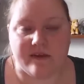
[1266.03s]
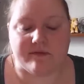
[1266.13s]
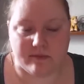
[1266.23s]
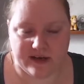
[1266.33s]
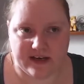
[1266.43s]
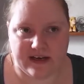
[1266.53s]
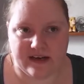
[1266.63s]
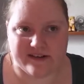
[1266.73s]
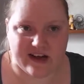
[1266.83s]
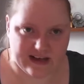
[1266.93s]
It's probably going to
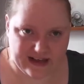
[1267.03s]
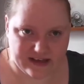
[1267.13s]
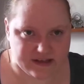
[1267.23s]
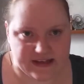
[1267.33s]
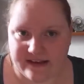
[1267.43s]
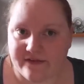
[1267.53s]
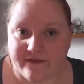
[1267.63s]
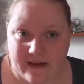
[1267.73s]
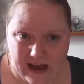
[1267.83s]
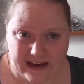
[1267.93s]
need a colour catcher. That's
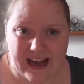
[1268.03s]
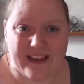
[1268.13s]
fine.